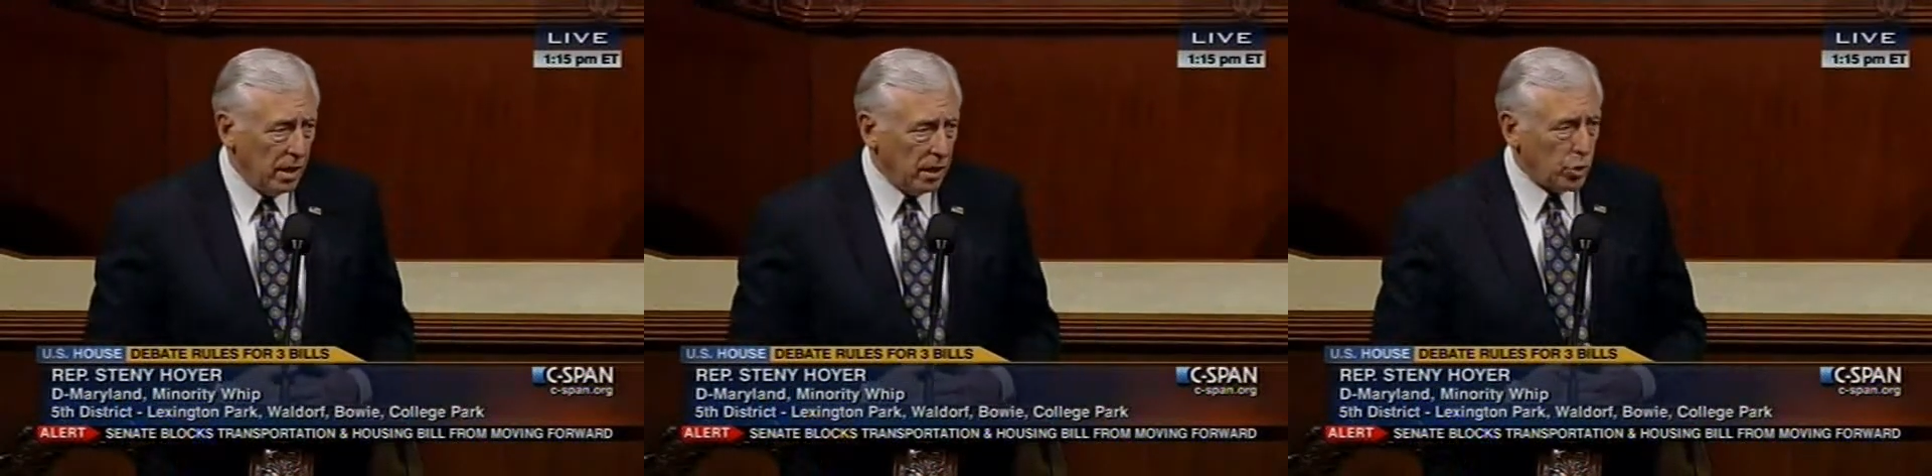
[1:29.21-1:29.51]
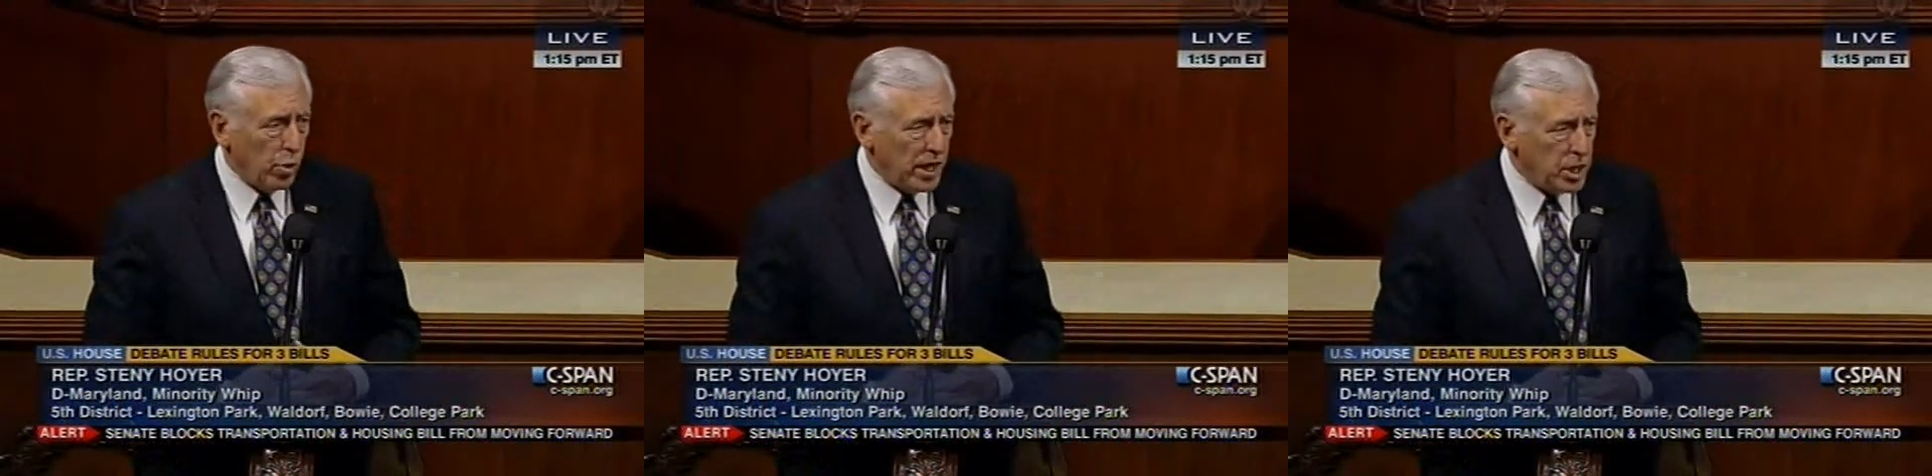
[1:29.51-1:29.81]

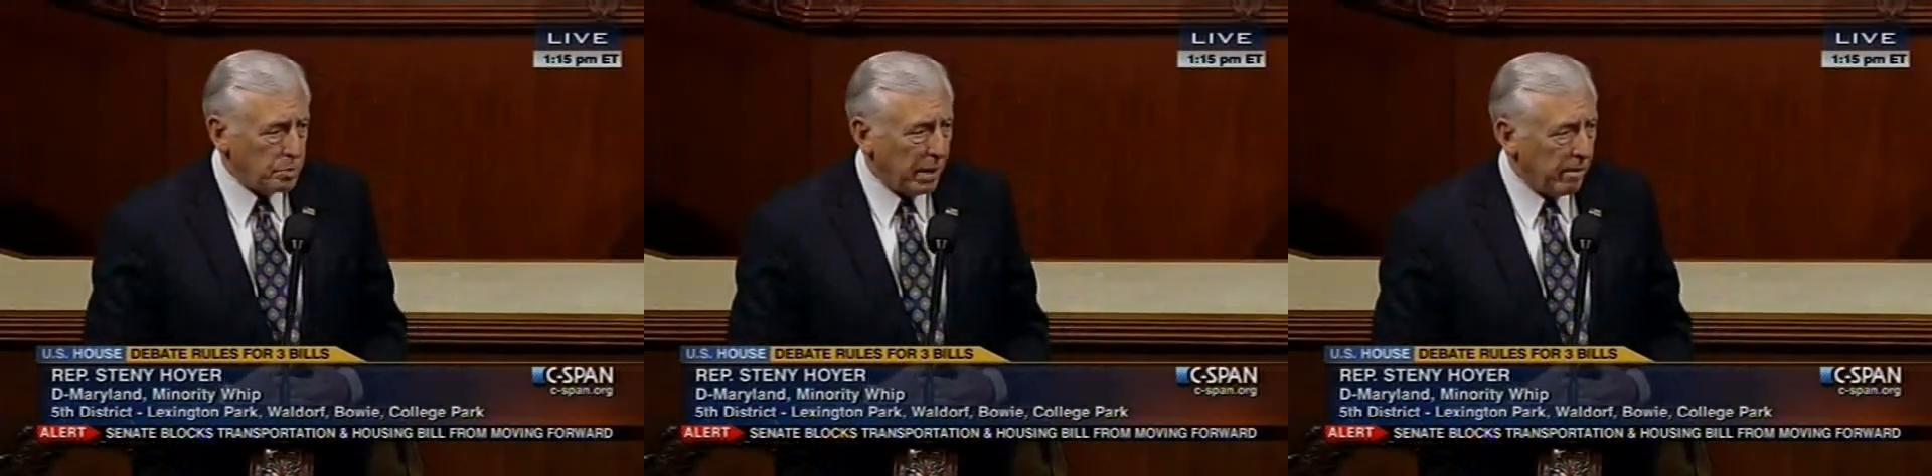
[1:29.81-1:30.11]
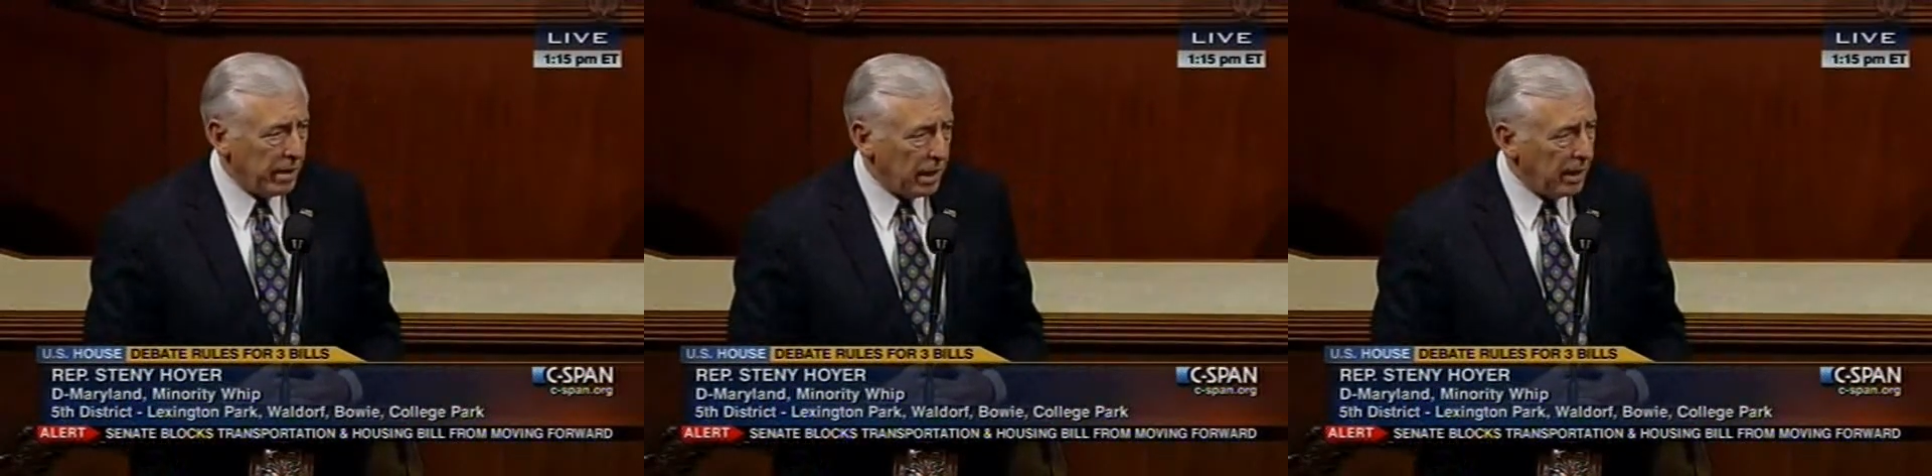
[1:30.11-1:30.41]

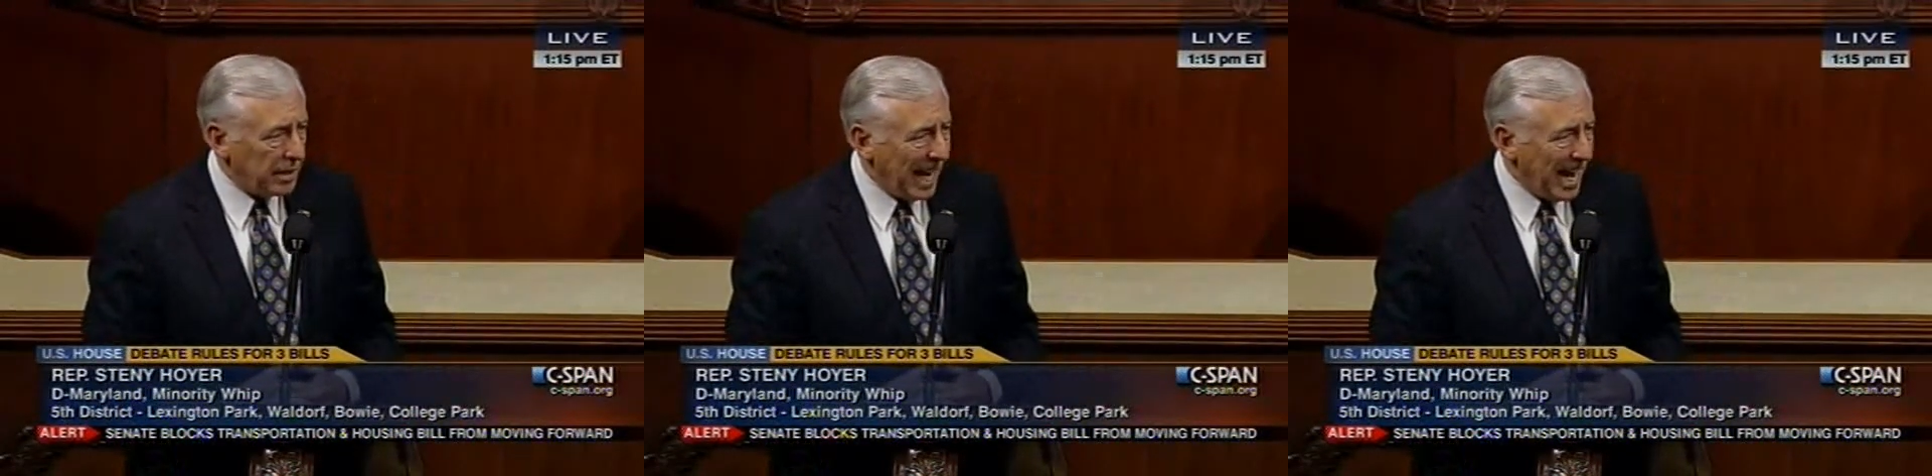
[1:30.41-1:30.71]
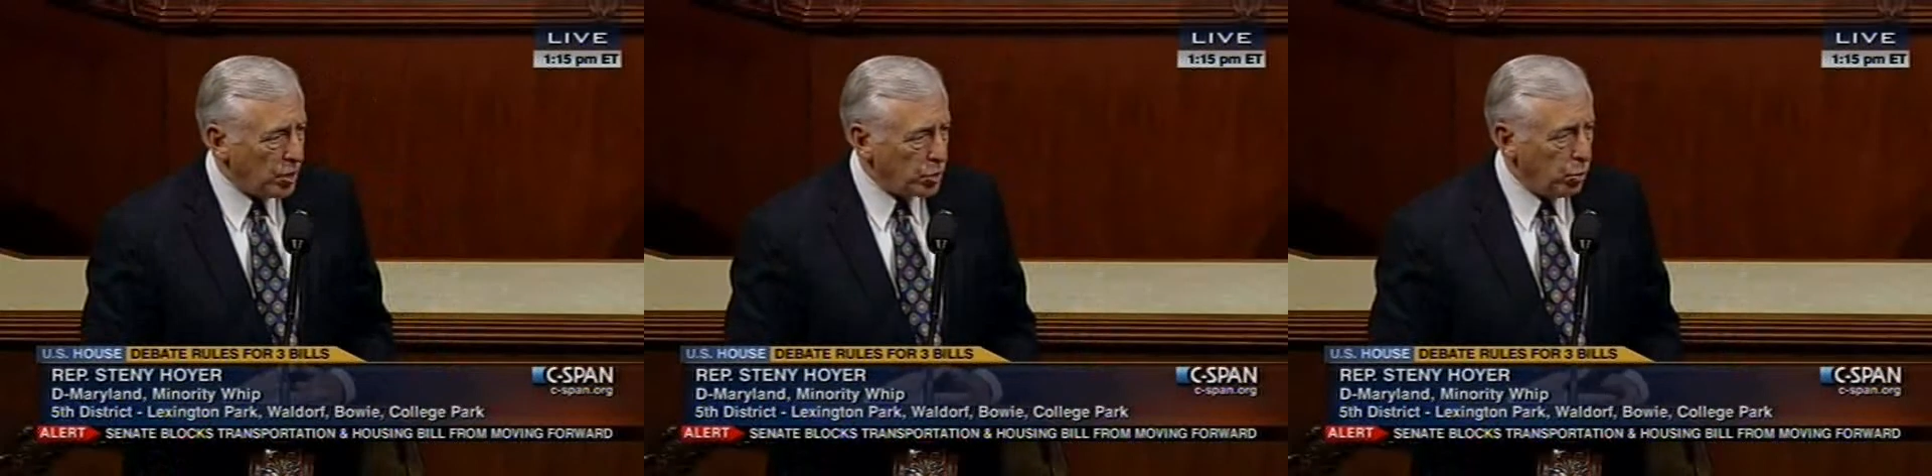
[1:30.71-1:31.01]
transparent, let the
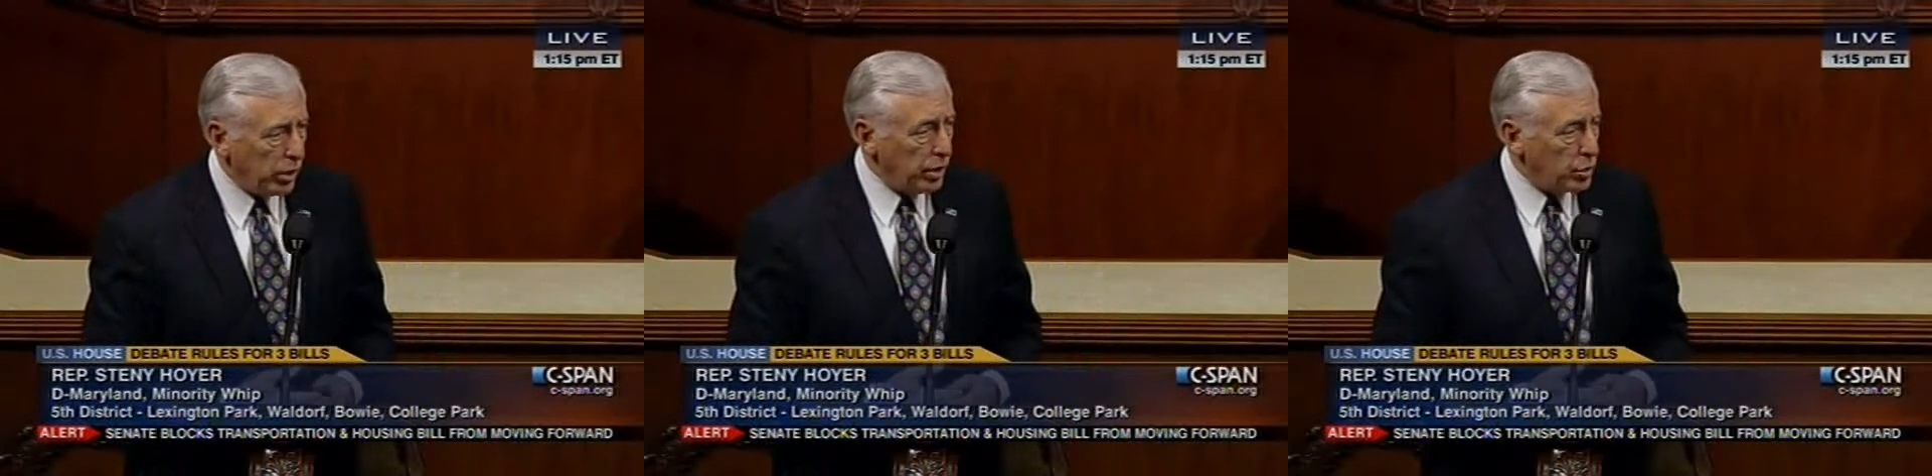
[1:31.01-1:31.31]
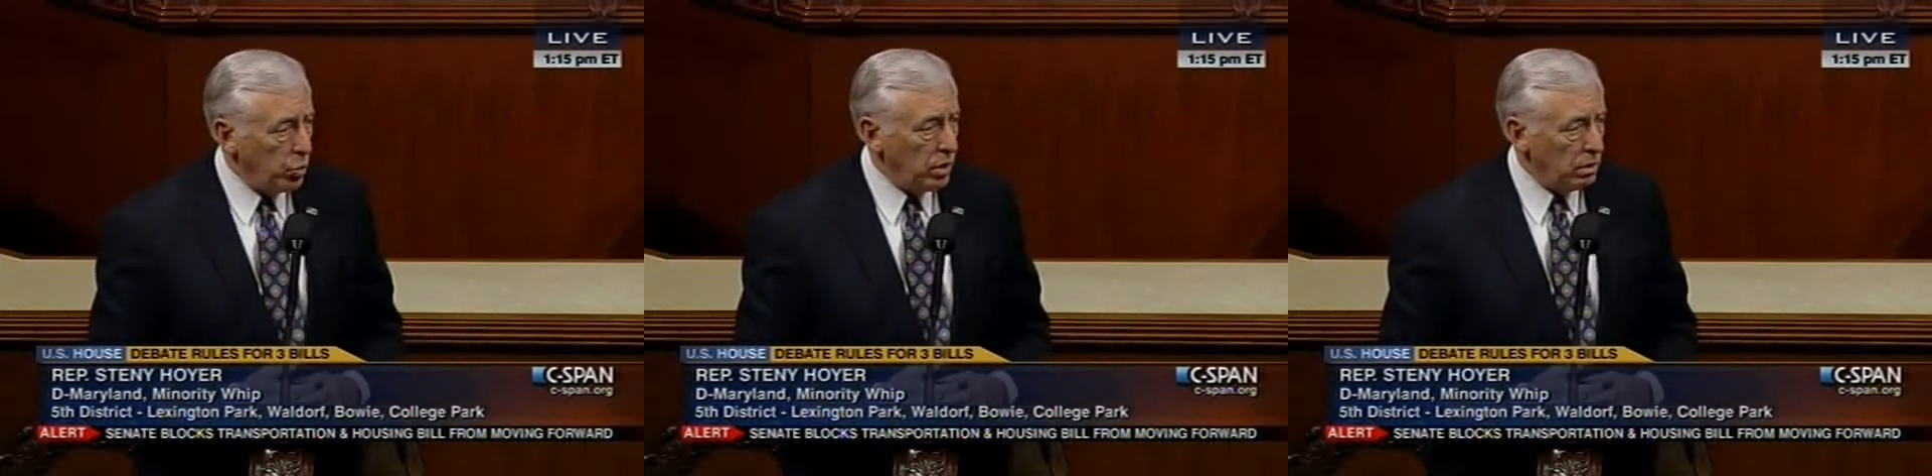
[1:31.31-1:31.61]
House work its
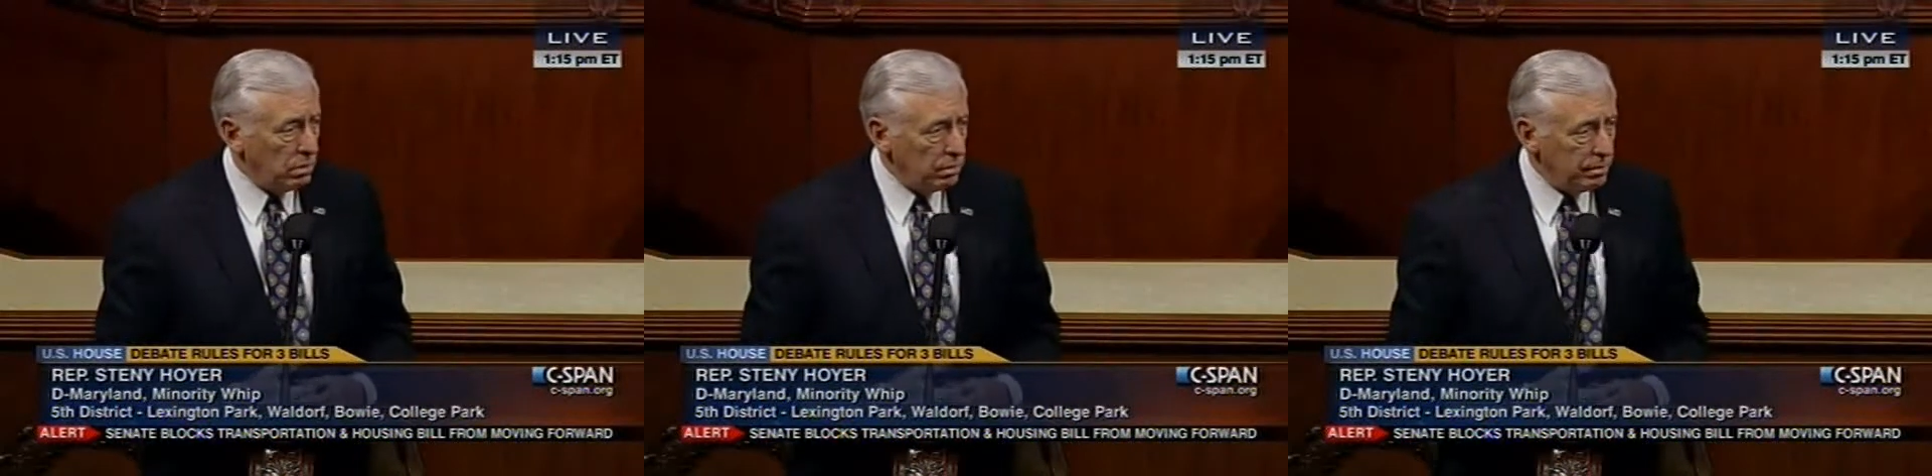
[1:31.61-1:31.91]
will